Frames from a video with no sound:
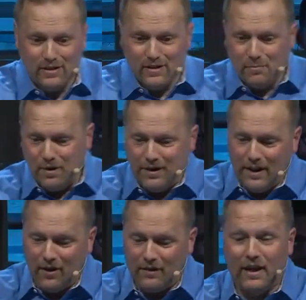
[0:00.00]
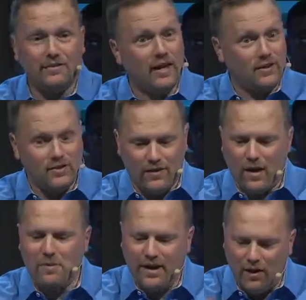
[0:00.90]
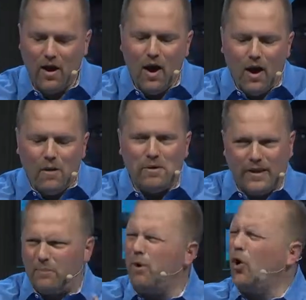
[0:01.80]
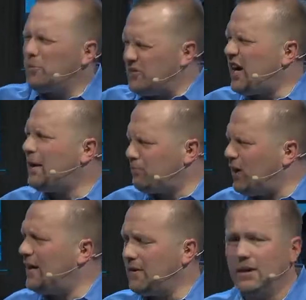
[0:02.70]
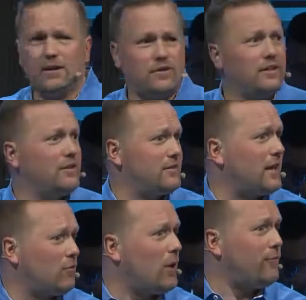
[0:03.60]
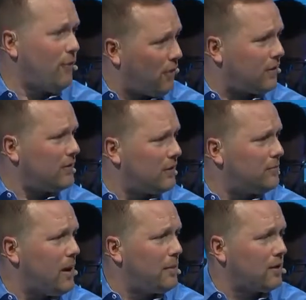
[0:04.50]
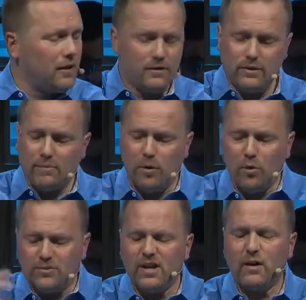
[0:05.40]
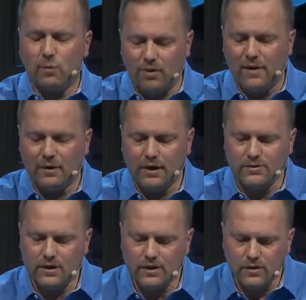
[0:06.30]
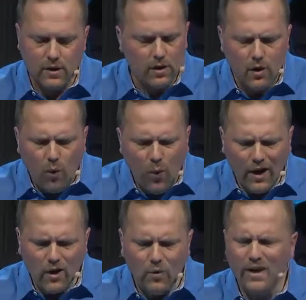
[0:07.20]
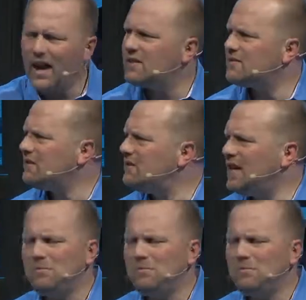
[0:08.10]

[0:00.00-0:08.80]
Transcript: But anyhow, he, they didn't say that. But anyhow, but they pulled him aside privately because they just got a rut for publicly. They pulled him aside privately and said this, why couldn't we cast out the demon,